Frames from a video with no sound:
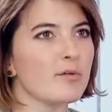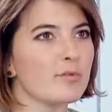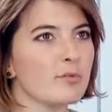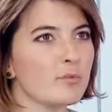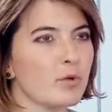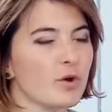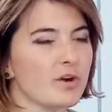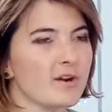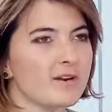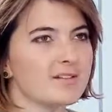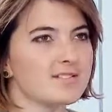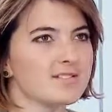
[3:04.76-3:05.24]
of
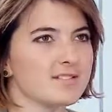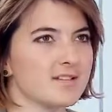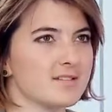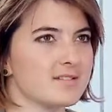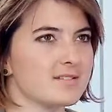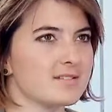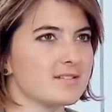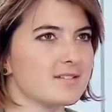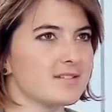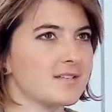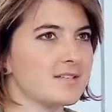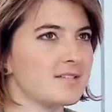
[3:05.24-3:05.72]
products
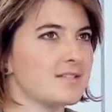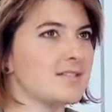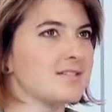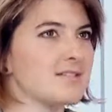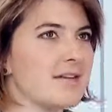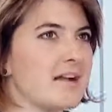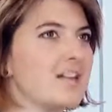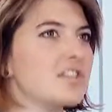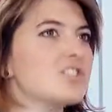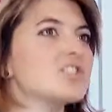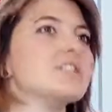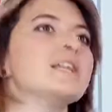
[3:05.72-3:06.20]
does
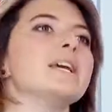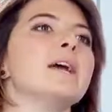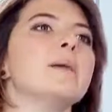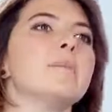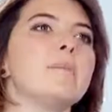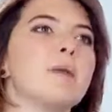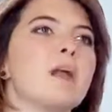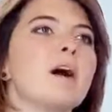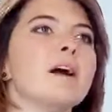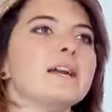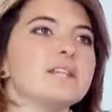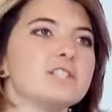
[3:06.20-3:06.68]
this actually
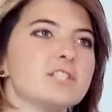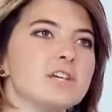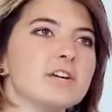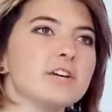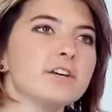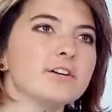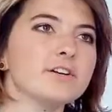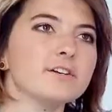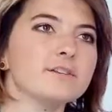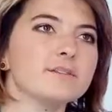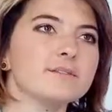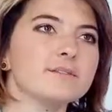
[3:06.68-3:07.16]
apply to?